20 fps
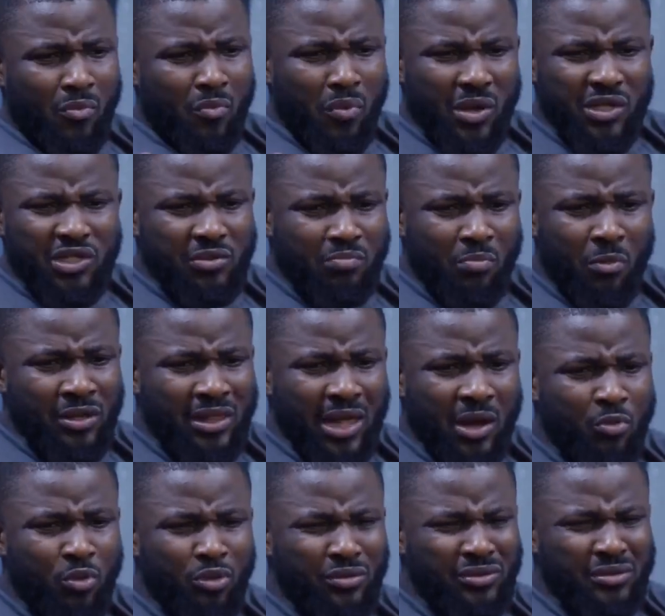which
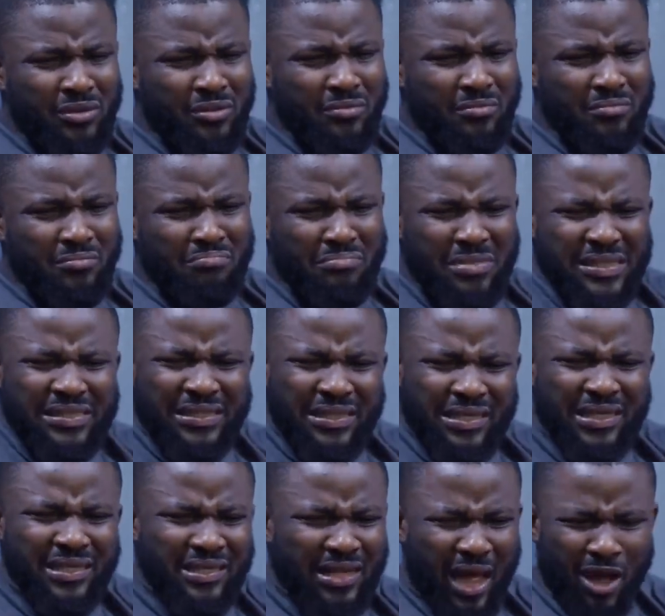mother would
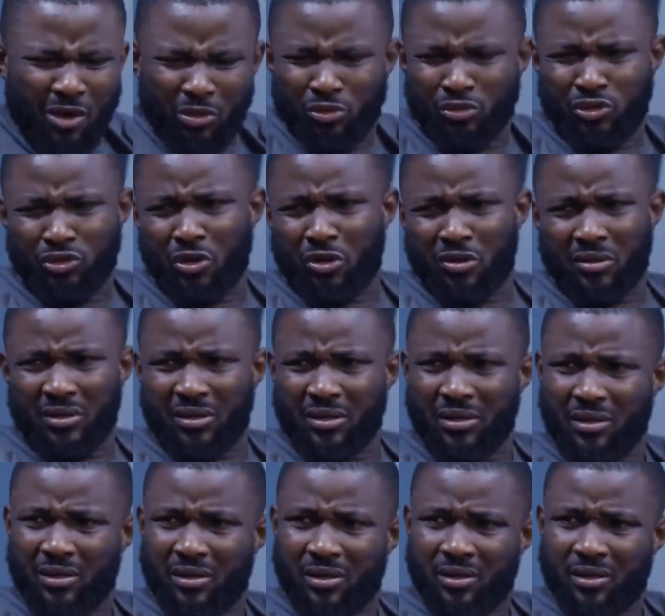mislead her own son?